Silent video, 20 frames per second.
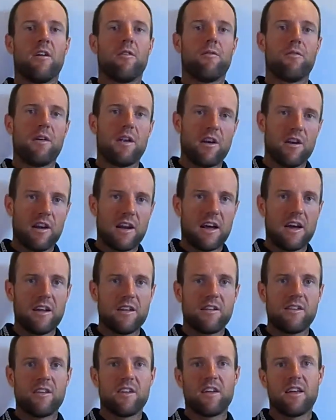very
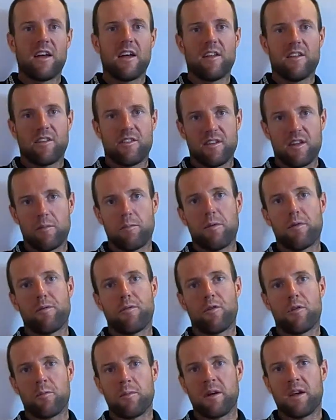light and still
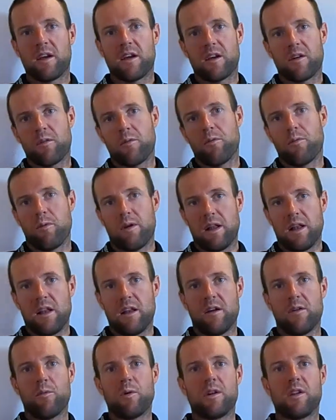performing
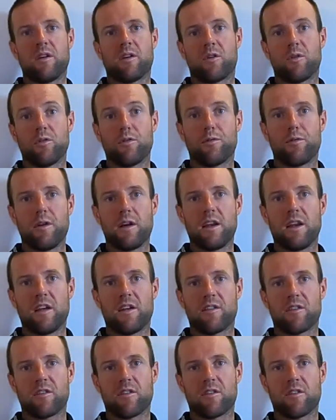well with a good feeling.